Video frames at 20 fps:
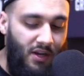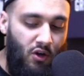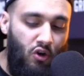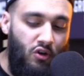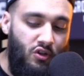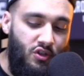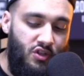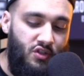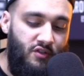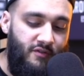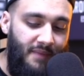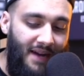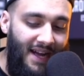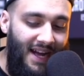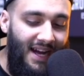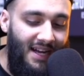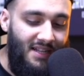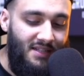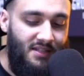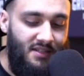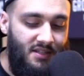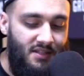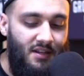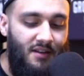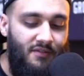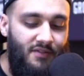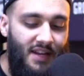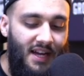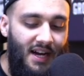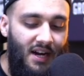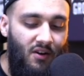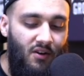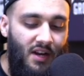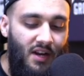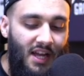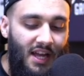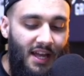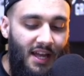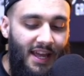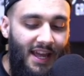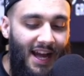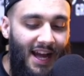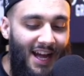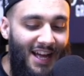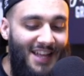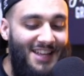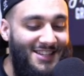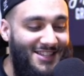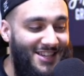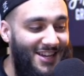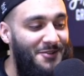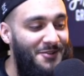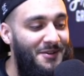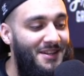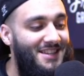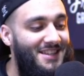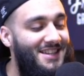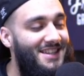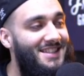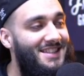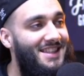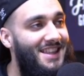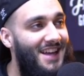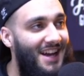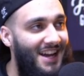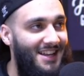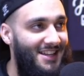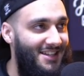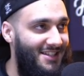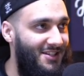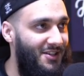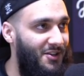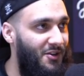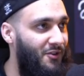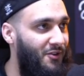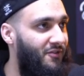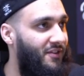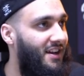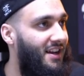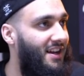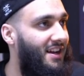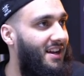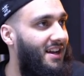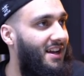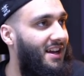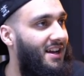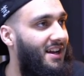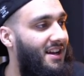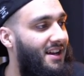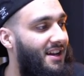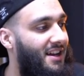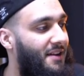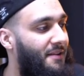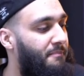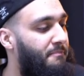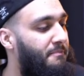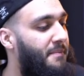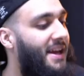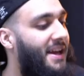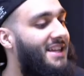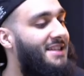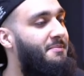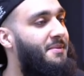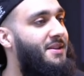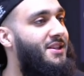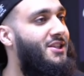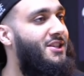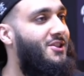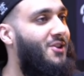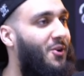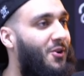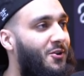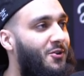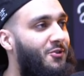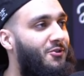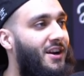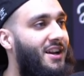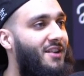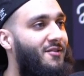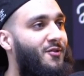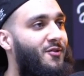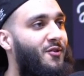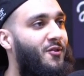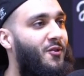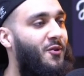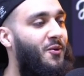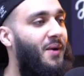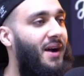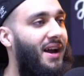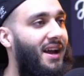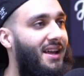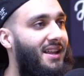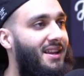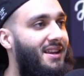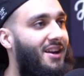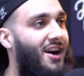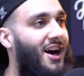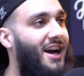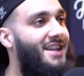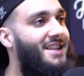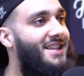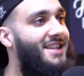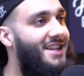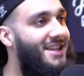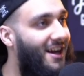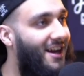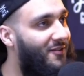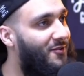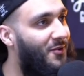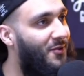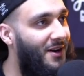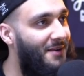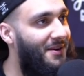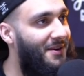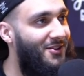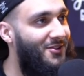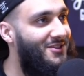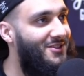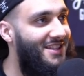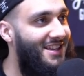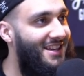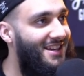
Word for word: being conscious of my hands and stuff now, I genuinely, just that in itself, it makes me so grateful for when I didn't have to worry about those